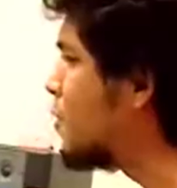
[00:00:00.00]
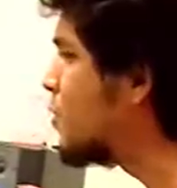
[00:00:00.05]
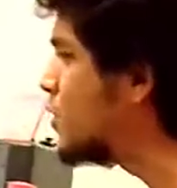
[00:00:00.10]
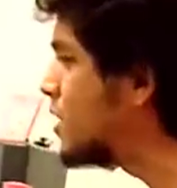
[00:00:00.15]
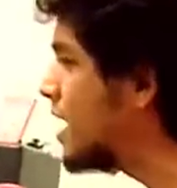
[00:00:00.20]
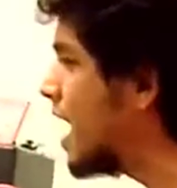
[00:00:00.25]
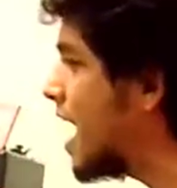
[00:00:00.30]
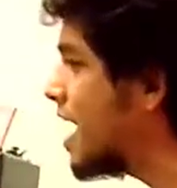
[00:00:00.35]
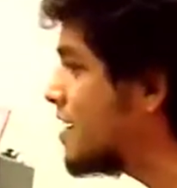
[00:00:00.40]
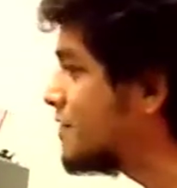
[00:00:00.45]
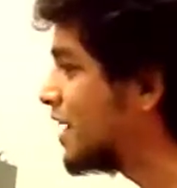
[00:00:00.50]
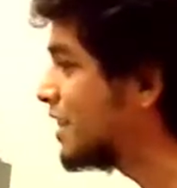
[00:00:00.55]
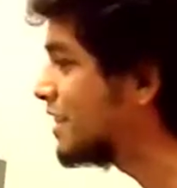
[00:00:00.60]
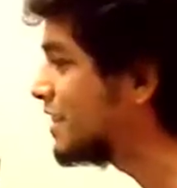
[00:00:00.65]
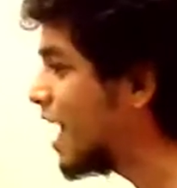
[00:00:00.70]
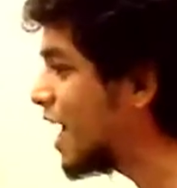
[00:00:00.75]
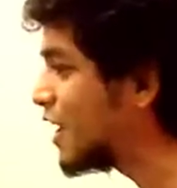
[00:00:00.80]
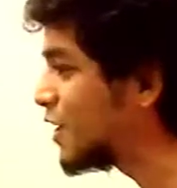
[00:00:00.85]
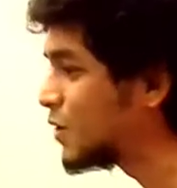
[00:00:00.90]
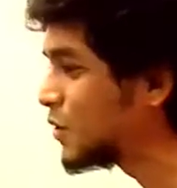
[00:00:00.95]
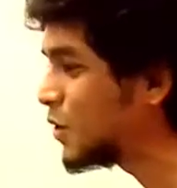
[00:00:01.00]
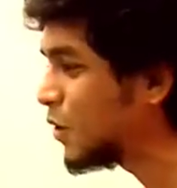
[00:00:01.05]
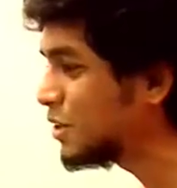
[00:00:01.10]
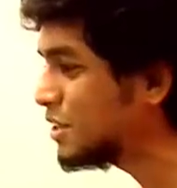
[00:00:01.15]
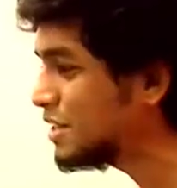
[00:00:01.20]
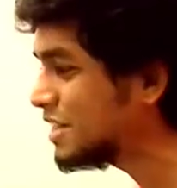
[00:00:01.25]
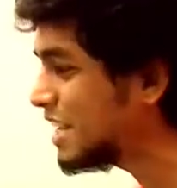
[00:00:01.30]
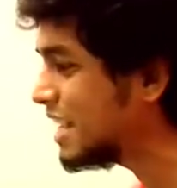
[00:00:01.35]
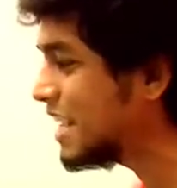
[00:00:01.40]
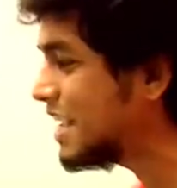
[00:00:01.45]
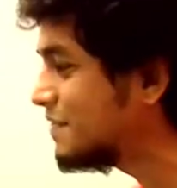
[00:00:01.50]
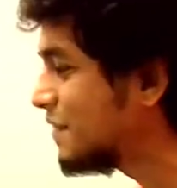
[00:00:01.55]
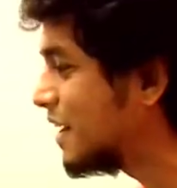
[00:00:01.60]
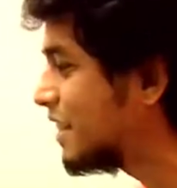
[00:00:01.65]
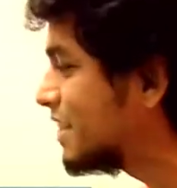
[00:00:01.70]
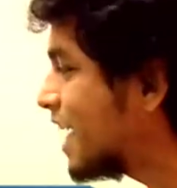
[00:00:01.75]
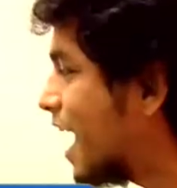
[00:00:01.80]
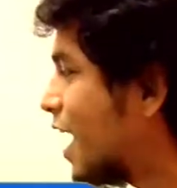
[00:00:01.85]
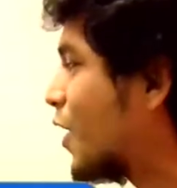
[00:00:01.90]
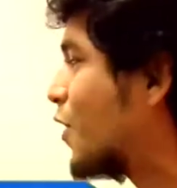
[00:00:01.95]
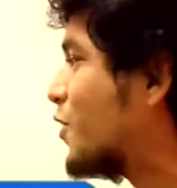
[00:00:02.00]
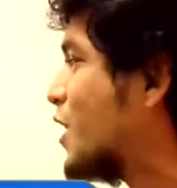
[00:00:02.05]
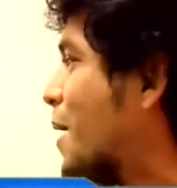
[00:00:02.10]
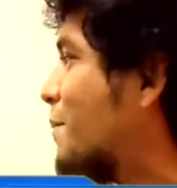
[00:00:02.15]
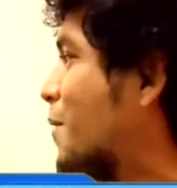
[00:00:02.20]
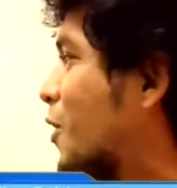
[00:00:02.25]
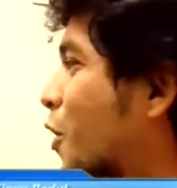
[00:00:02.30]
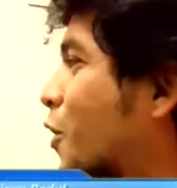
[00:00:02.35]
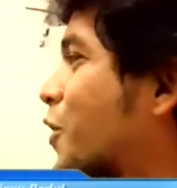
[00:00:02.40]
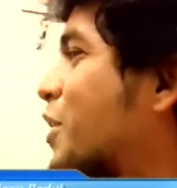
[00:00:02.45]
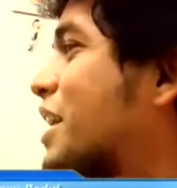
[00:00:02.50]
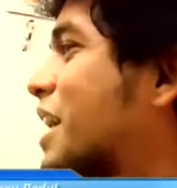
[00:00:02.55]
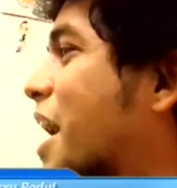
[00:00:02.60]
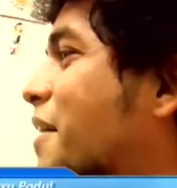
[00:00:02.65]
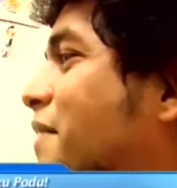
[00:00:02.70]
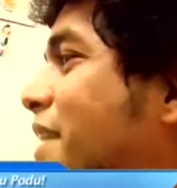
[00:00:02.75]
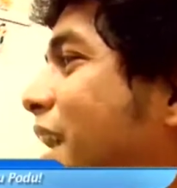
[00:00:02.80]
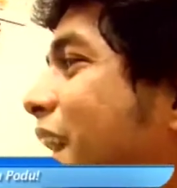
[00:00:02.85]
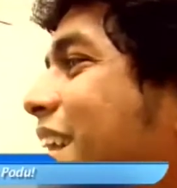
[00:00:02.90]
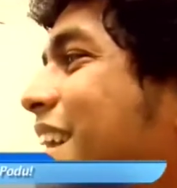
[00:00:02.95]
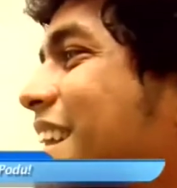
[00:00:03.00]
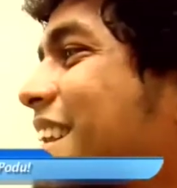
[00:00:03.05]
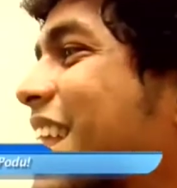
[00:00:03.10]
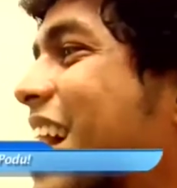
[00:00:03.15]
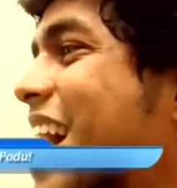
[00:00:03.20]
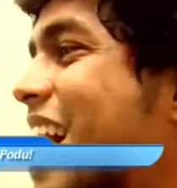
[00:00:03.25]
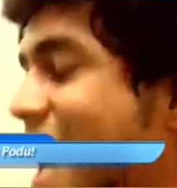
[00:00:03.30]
for CSK that's making a buzz is Six Podu. A